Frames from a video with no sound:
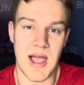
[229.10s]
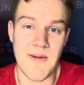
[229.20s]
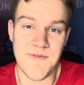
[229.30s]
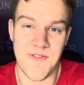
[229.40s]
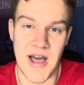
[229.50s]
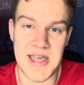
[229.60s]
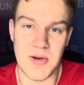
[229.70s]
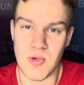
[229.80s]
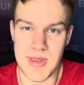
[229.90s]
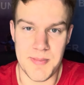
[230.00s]
I'm
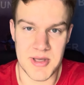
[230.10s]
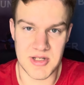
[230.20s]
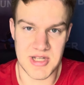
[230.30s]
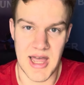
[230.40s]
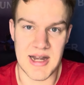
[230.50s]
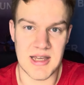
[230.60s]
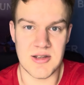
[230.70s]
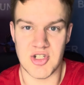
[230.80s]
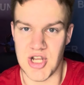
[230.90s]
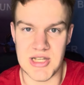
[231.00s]
fine with the Bills
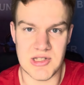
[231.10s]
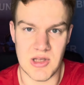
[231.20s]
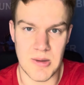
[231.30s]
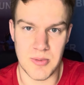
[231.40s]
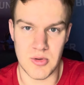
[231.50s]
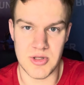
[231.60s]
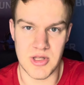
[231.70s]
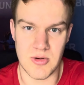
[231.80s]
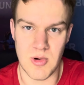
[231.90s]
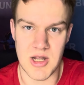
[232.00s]
adding Chase Claypool
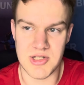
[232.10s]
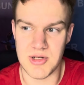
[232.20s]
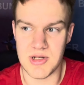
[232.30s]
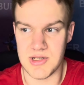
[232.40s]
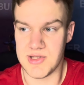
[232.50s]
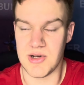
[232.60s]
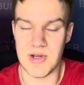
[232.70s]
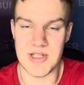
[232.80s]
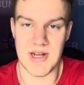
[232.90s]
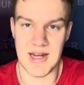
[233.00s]
to the roster because there
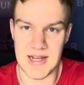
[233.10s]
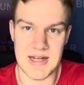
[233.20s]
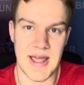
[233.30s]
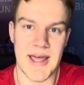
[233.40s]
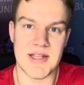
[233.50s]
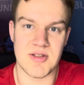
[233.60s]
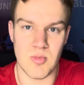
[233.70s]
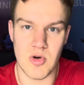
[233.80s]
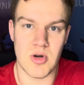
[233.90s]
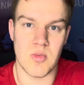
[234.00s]
is a need to add some
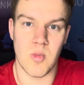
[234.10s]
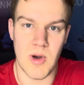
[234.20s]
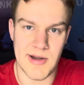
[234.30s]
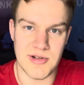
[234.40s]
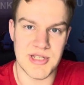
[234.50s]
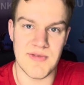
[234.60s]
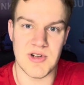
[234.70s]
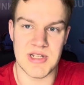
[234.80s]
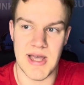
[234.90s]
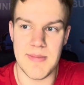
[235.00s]
more wide receiver
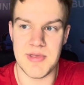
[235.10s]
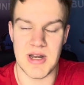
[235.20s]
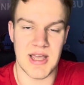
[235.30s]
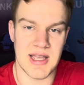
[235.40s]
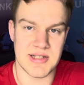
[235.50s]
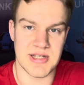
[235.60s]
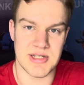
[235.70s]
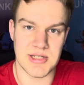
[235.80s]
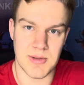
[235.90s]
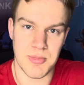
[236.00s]
depth, and I guess
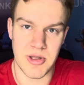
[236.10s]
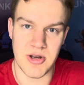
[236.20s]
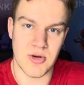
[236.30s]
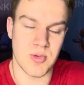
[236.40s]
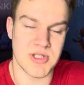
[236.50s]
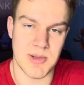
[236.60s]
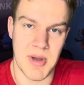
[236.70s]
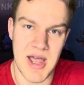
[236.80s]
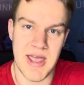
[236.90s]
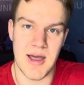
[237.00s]
this is a player with some
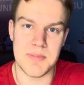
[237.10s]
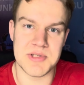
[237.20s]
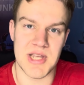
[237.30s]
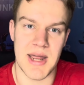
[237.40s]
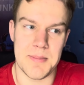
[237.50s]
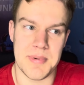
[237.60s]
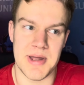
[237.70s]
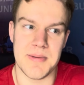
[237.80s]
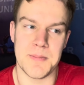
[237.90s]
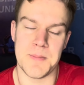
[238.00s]
high upside,
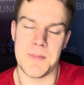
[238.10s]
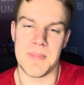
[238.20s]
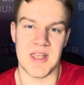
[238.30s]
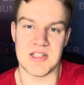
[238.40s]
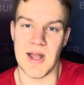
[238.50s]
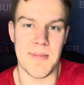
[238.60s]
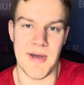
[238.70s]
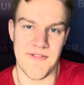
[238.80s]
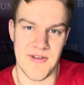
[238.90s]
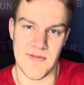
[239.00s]
but it's not
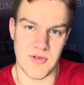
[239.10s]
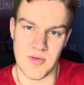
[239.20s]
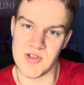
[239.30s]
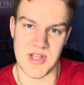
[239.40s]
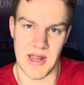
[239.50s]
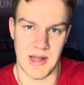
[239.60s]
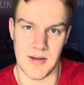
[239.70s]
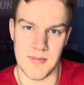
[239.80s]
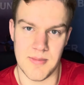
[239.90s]
my favorite signing